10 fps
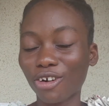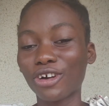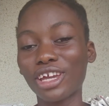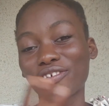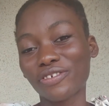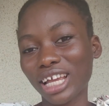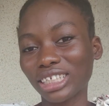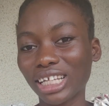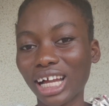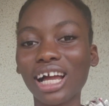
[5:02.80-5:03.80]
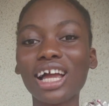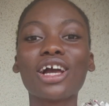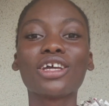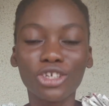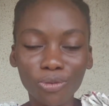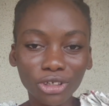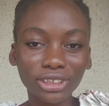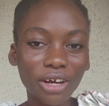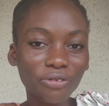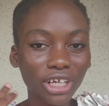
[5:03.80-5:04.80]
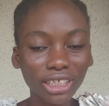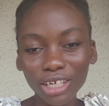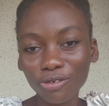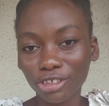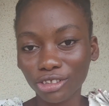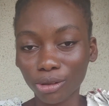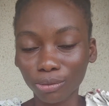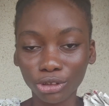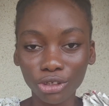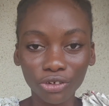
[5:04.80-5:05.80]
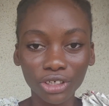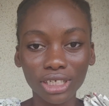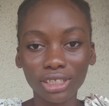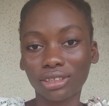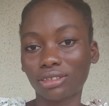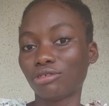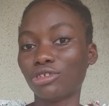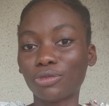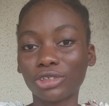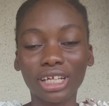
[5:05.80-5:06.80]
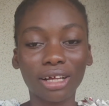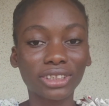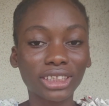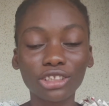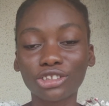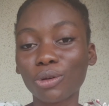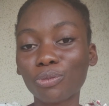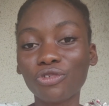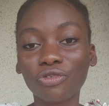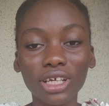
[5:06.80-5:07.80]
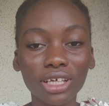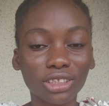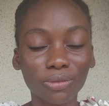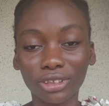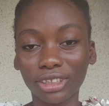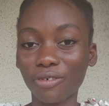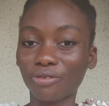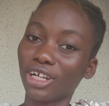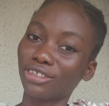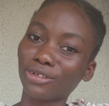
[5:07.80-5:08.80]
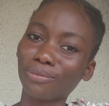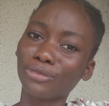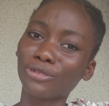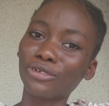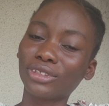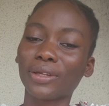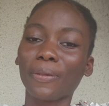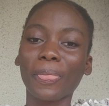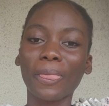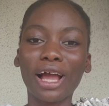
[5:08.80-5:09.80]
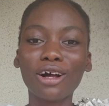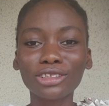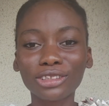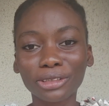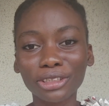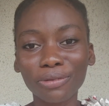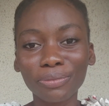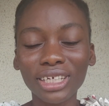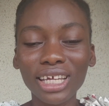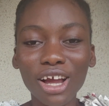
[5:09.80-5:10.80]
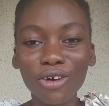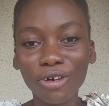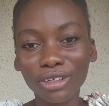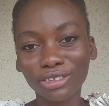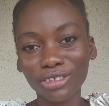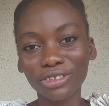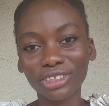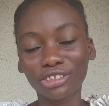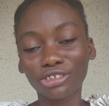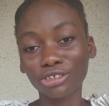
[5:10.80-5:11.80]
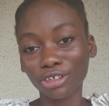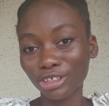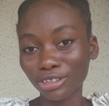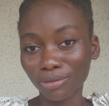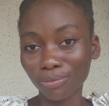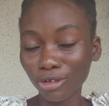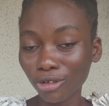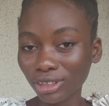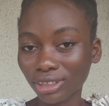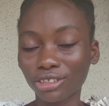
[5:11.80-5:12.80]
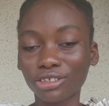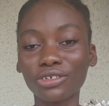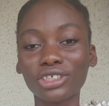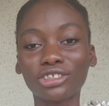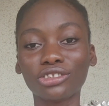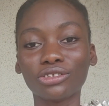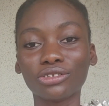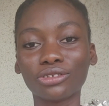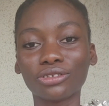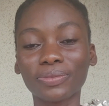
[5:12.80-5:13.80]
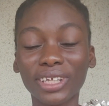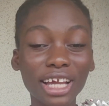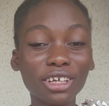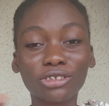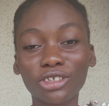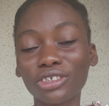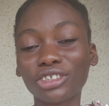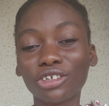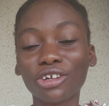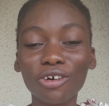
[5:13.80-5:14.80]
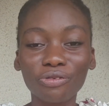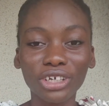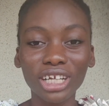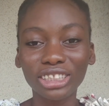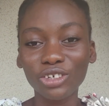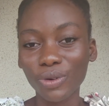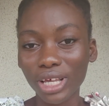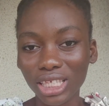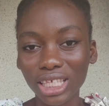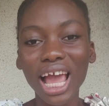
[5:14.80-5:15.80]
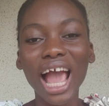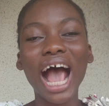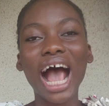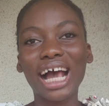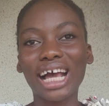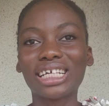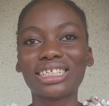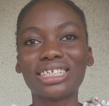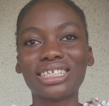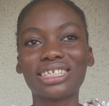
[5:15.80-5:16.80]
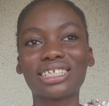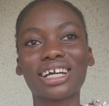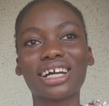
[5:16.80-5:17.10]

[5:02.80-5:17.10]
or a writer, you must have related some stories, you must have seen some movies, you must have read some books. I want you to tell me what stories struck you the most, the kind of stories you love relating with, and